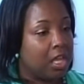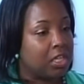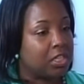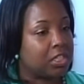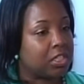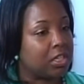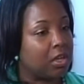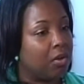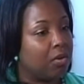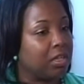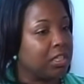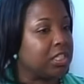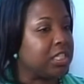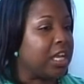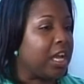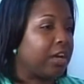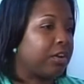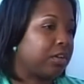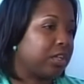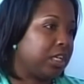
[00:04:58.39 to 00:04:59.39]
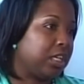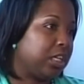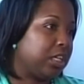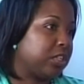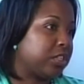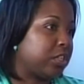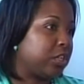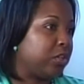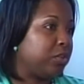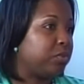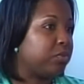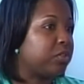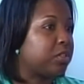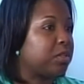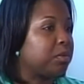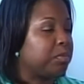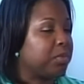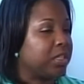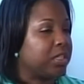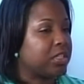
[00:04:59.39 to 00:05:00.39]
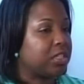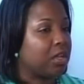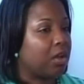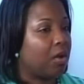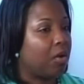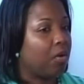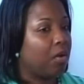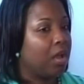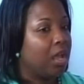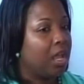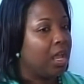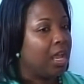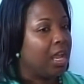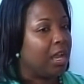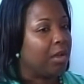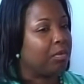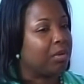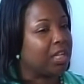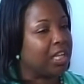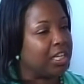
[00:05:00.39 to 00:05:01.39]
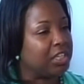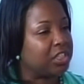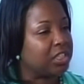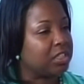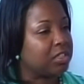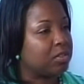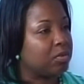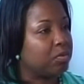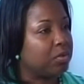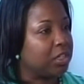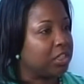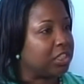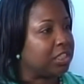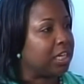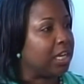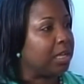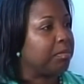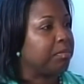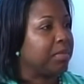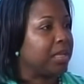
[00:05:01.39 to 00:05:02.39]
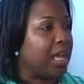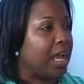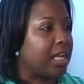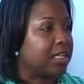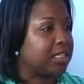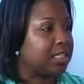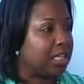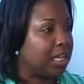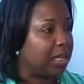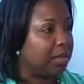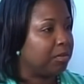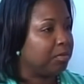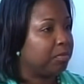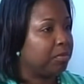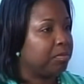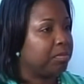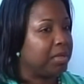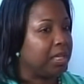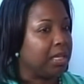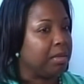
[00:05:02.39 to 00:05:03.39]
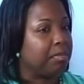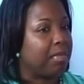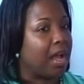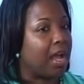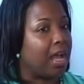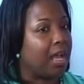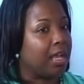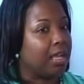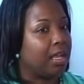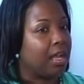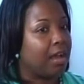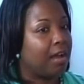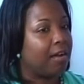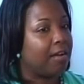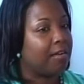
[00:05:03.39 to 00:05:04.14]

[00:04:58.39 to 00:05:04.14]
So integrity is huge to me. So in relation to what shaped me, I'd say it would be my